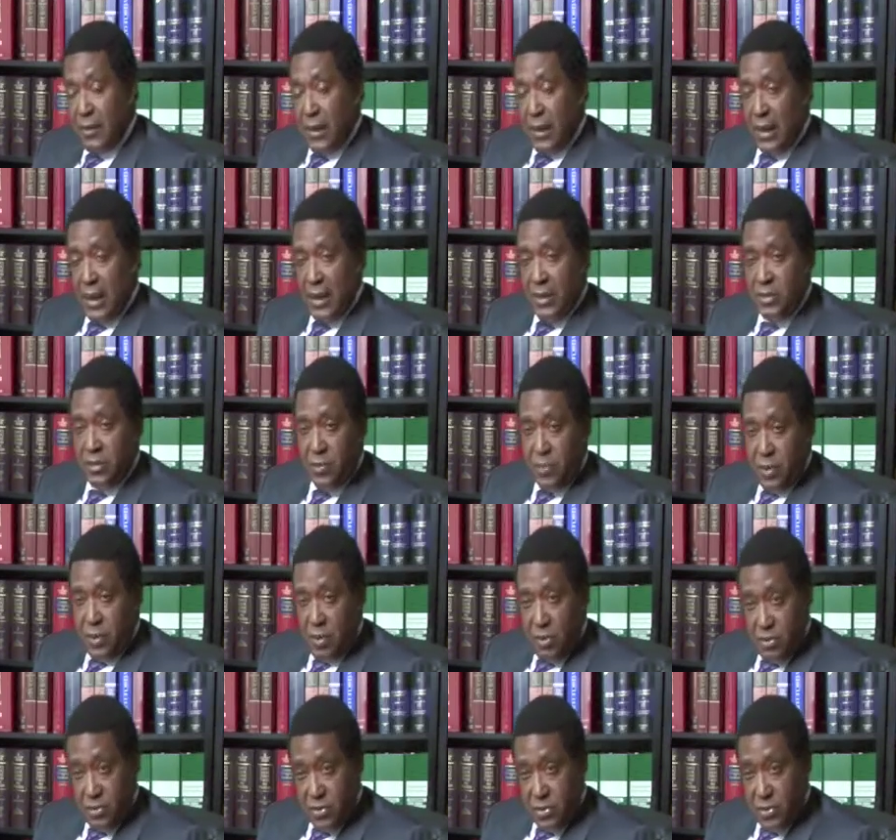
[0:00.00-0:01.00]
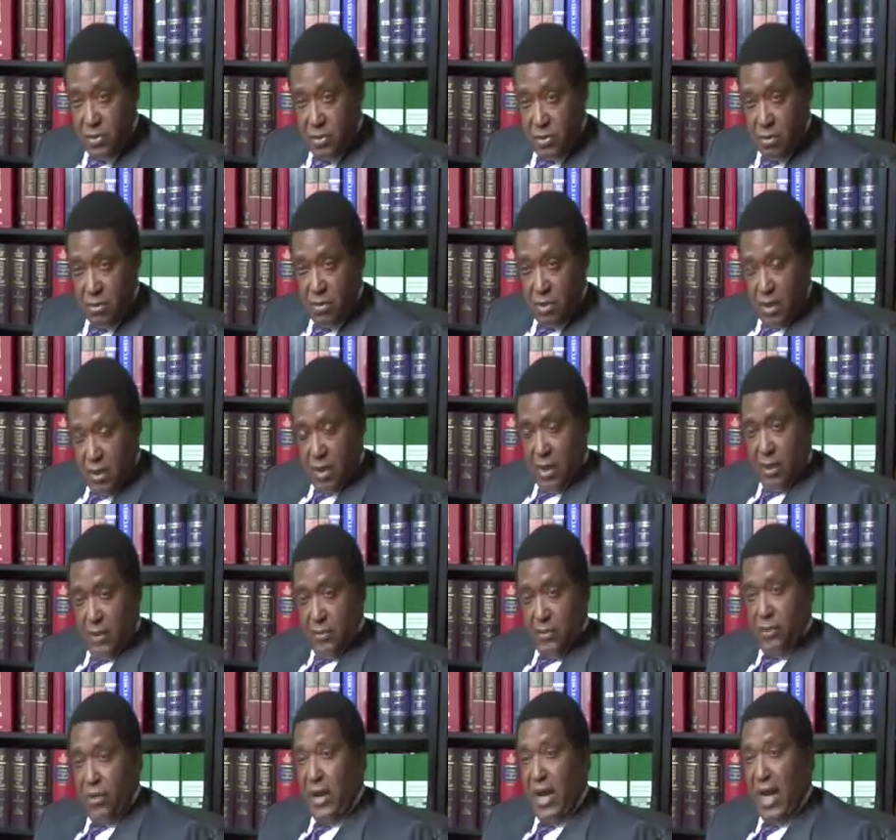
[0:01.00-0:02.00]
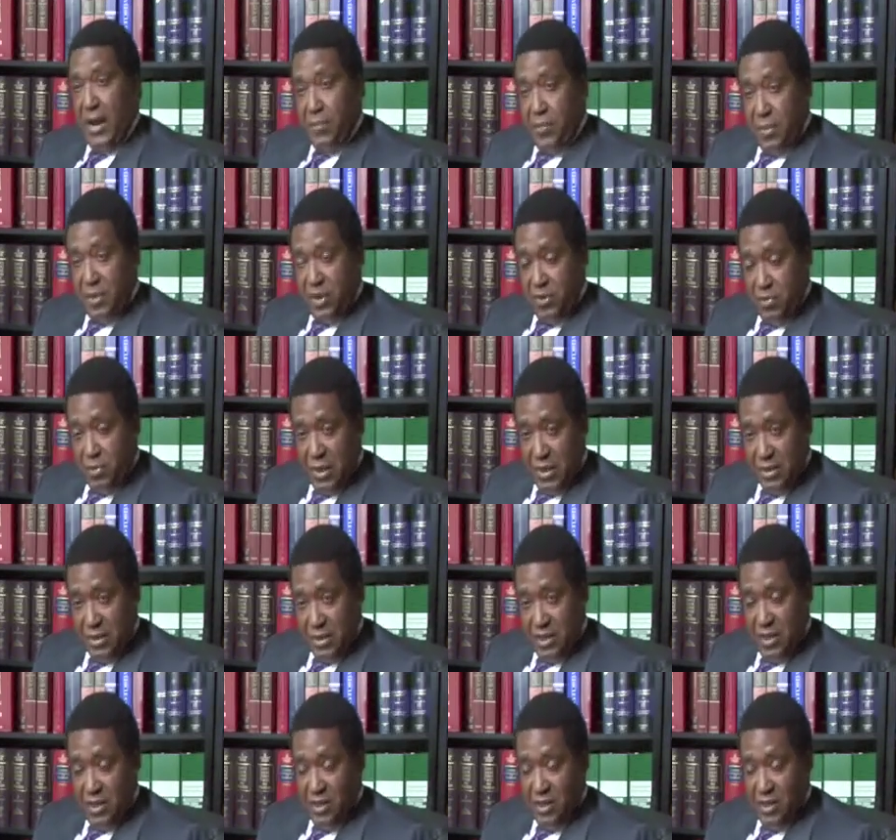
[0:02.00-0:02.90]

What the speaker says: as opposed to not being arrested,